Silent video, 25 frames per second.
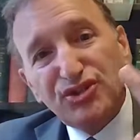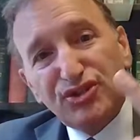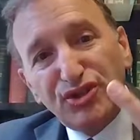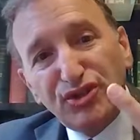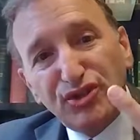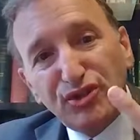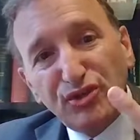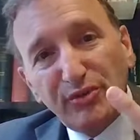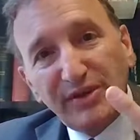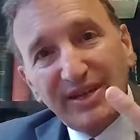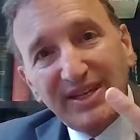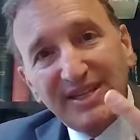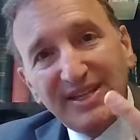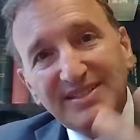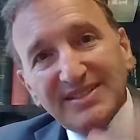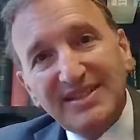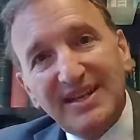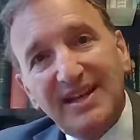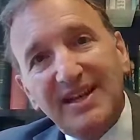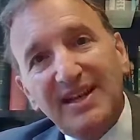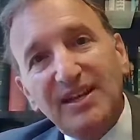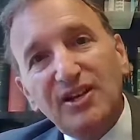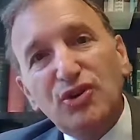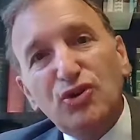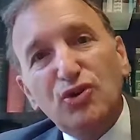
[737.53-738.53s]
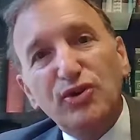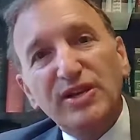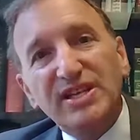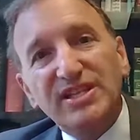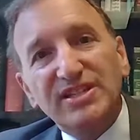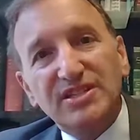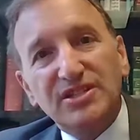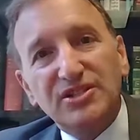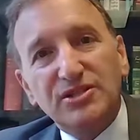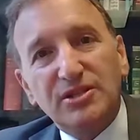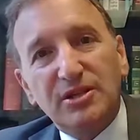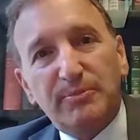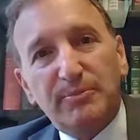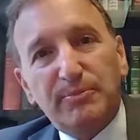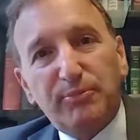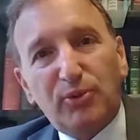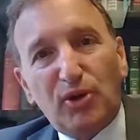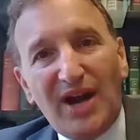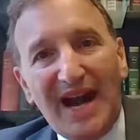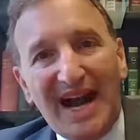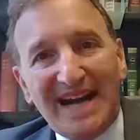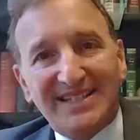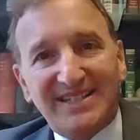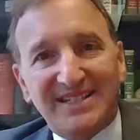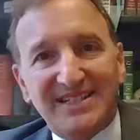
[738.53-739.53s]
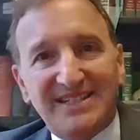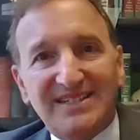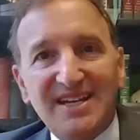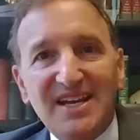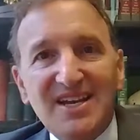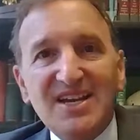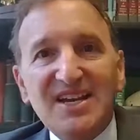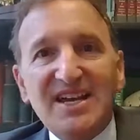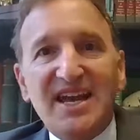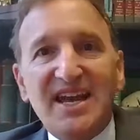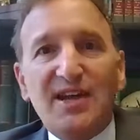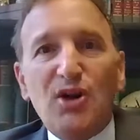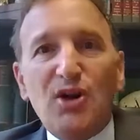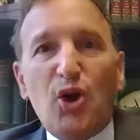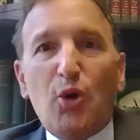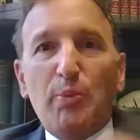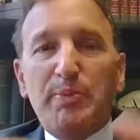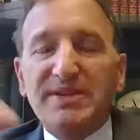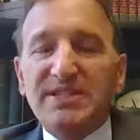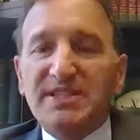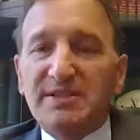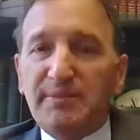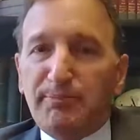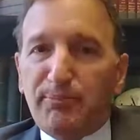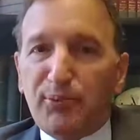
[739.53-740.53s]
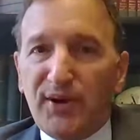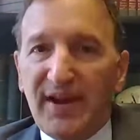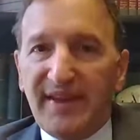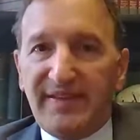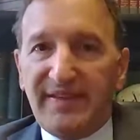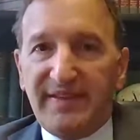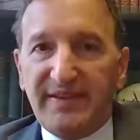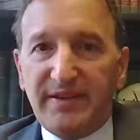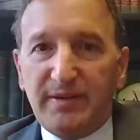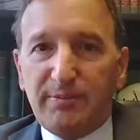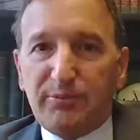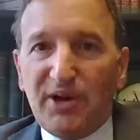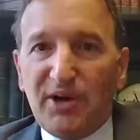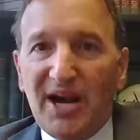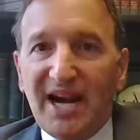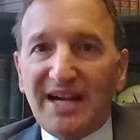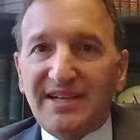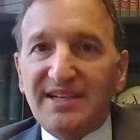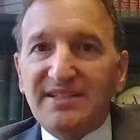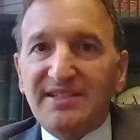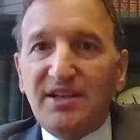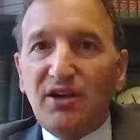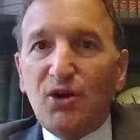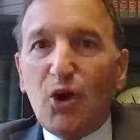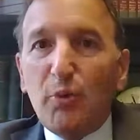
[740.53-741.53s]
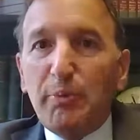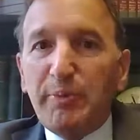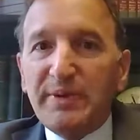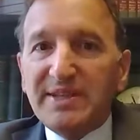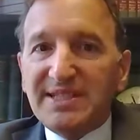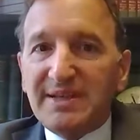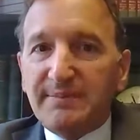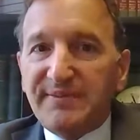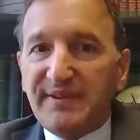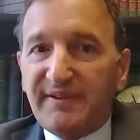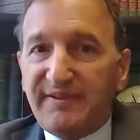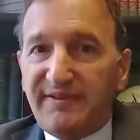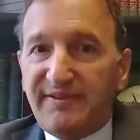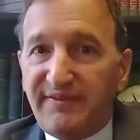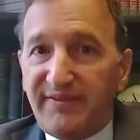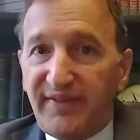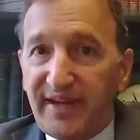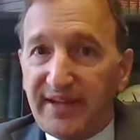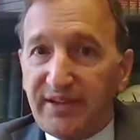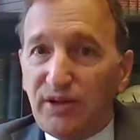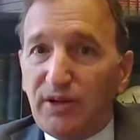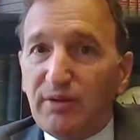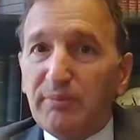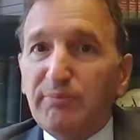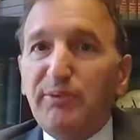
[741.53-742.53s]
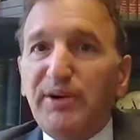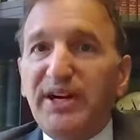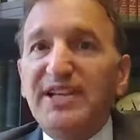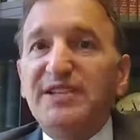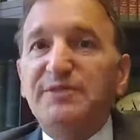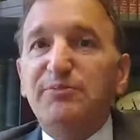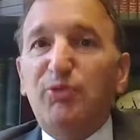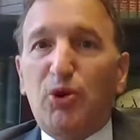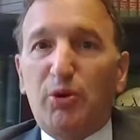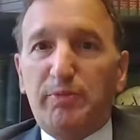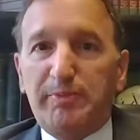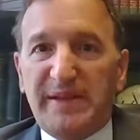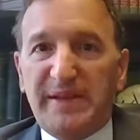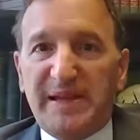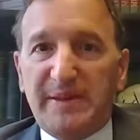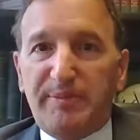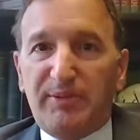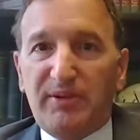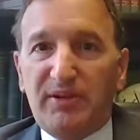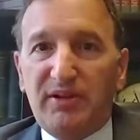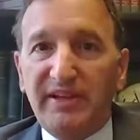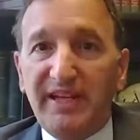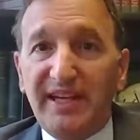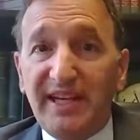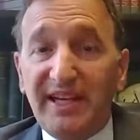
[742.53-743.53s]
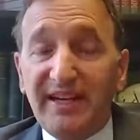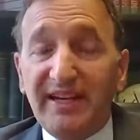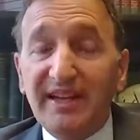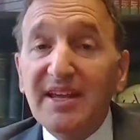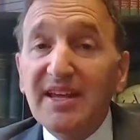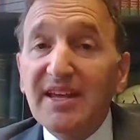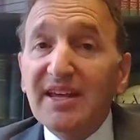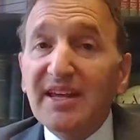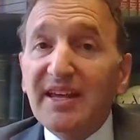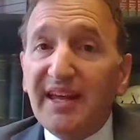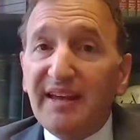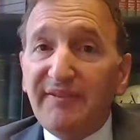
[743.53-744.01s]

Two is it increases your practice. It opens the breadth of your practice and opens up the funnel and brings more people in.